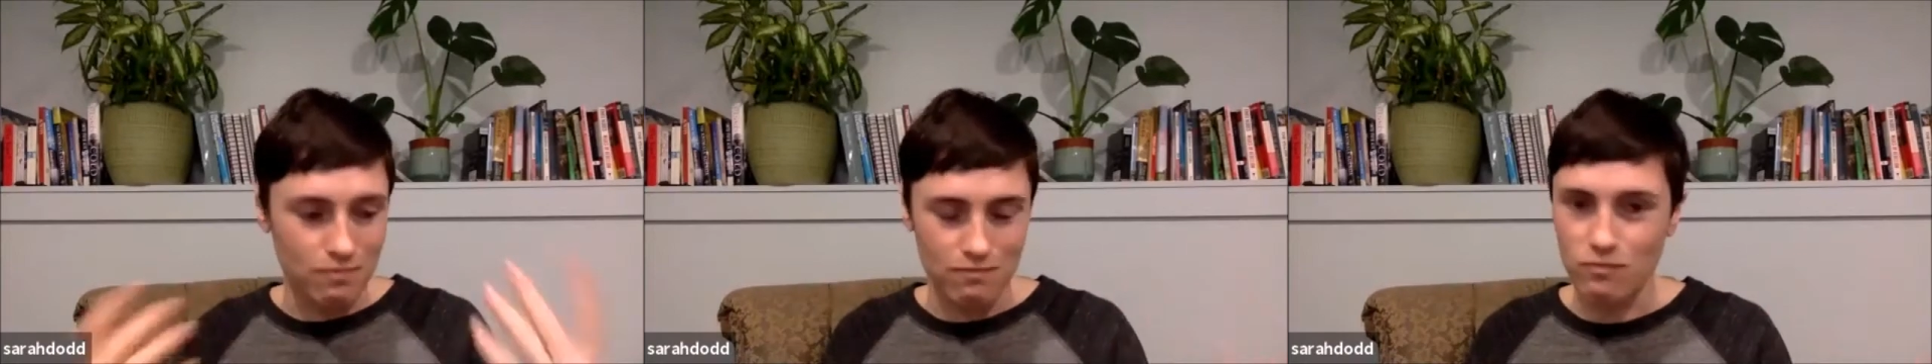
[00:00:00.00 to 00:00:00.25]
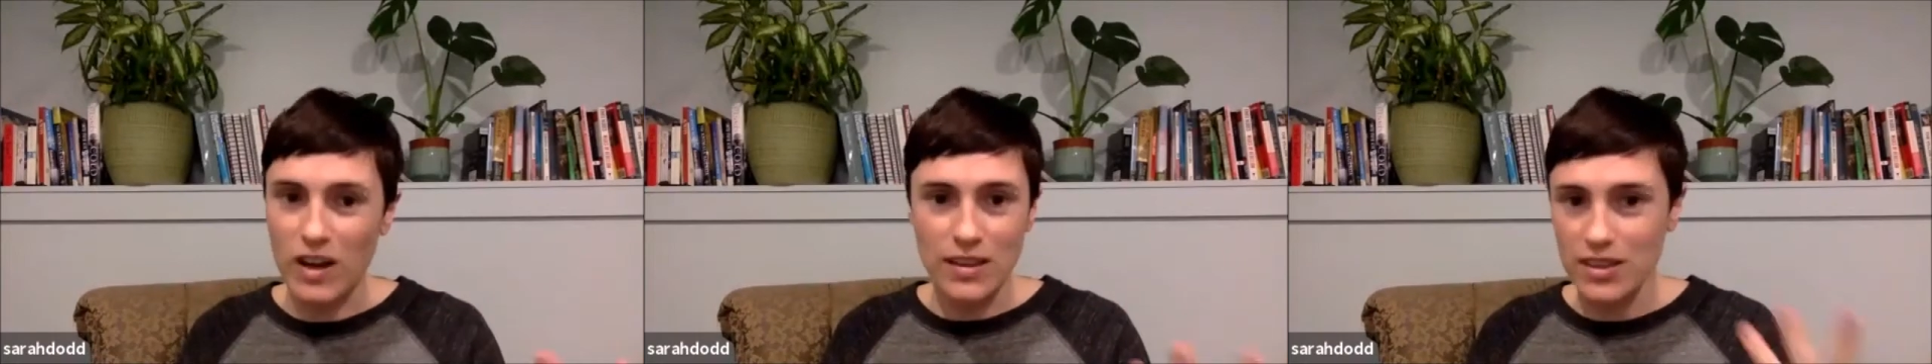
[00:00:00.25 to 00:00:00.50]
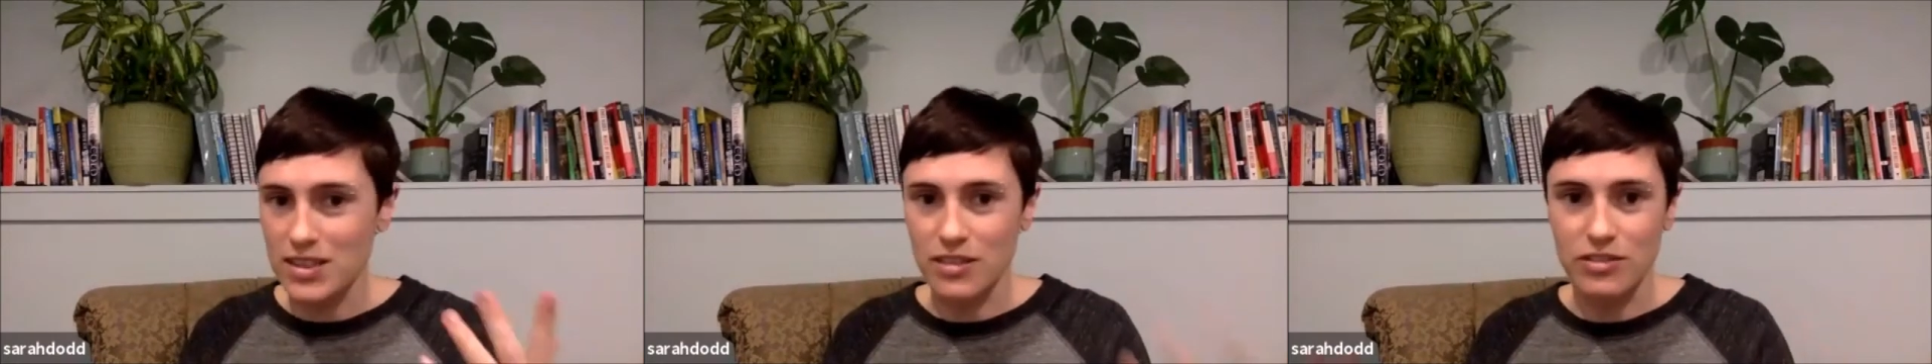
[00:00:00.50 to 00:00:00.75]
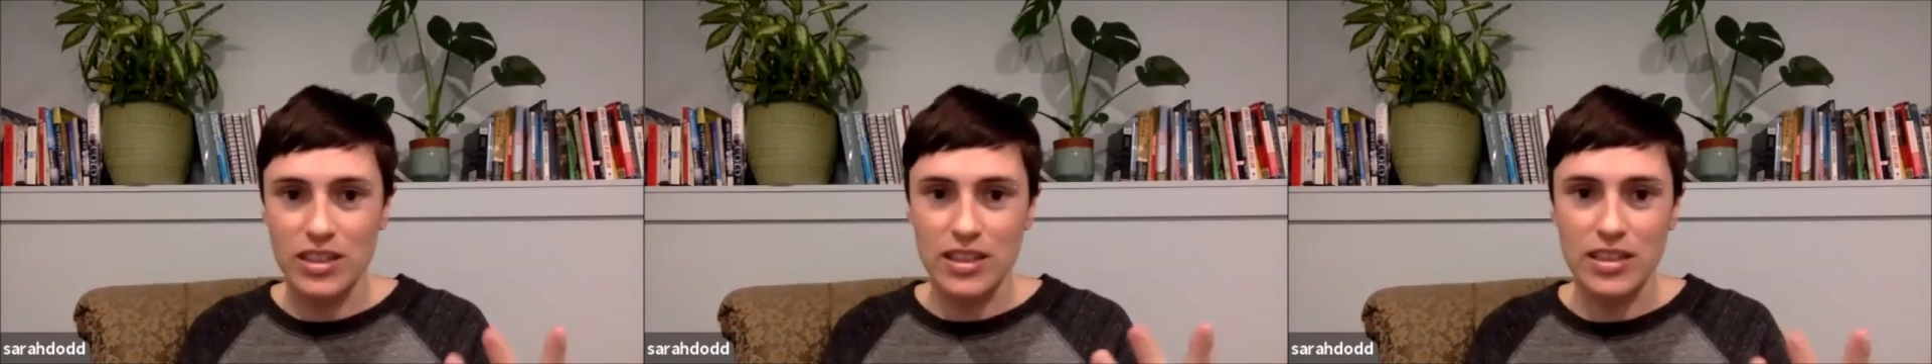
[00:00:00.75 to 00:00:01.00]

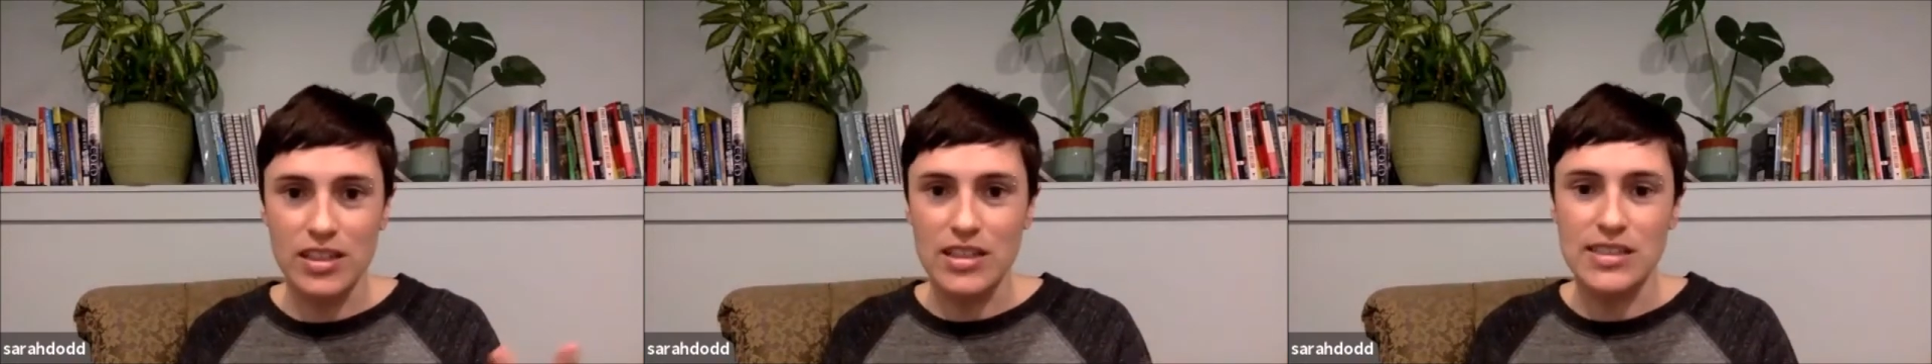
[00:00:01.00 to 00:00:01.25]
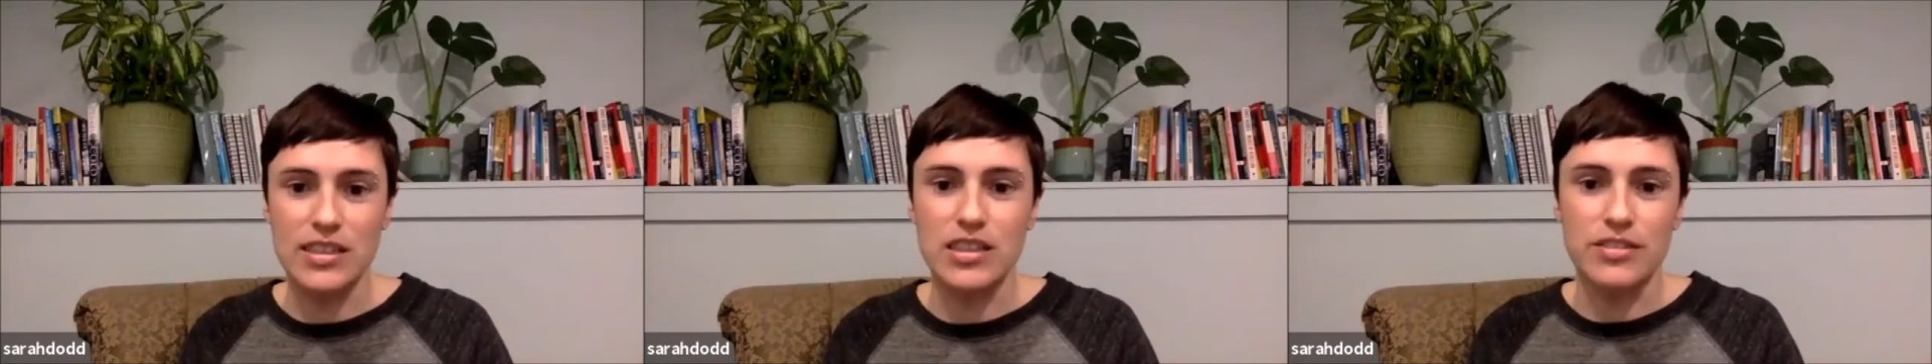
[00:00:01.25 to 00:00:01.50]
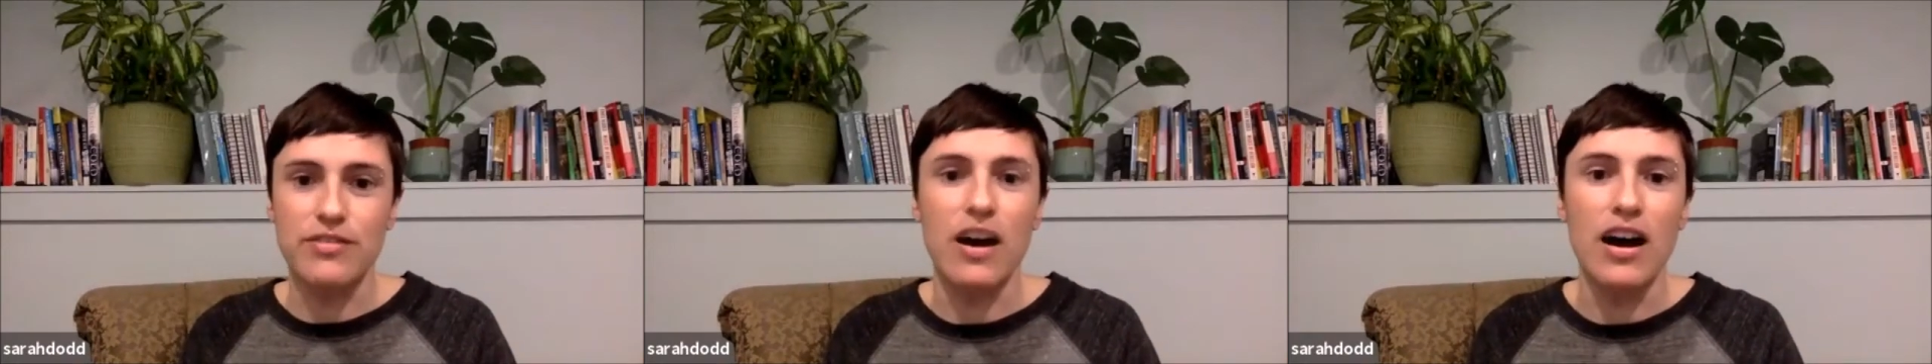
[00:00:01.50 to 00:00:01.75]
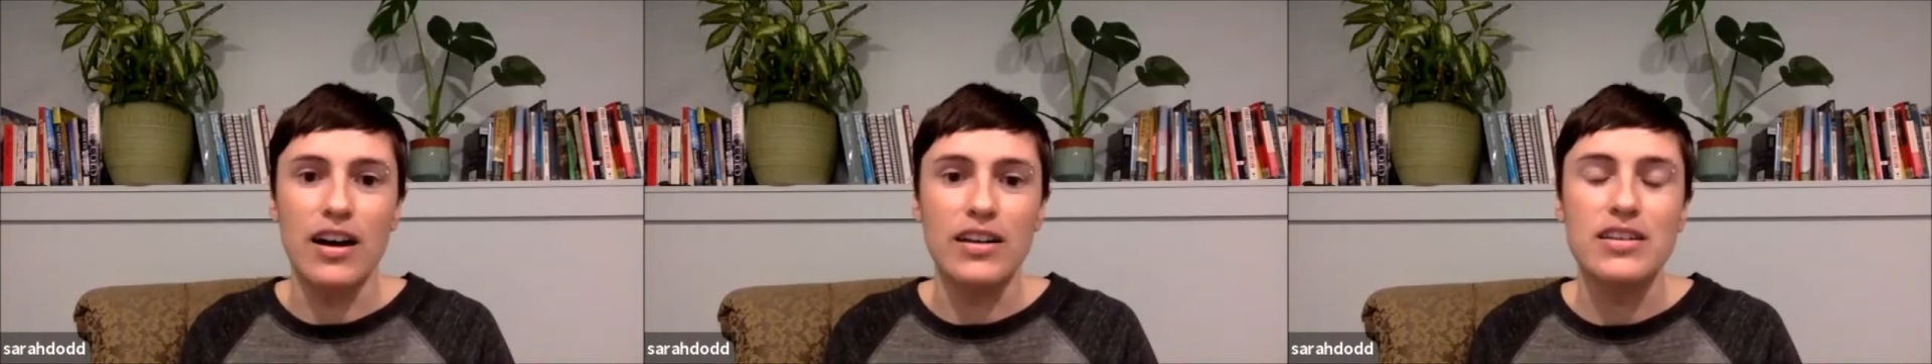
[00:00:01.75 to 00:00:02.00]
relatively easy to
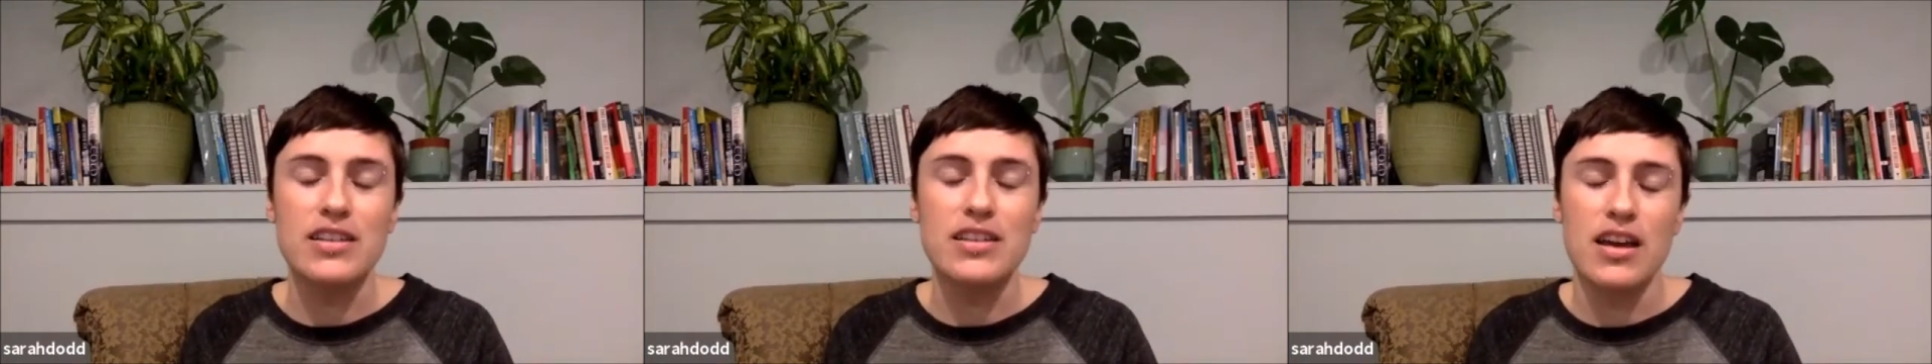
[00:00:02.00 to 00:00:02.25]
find.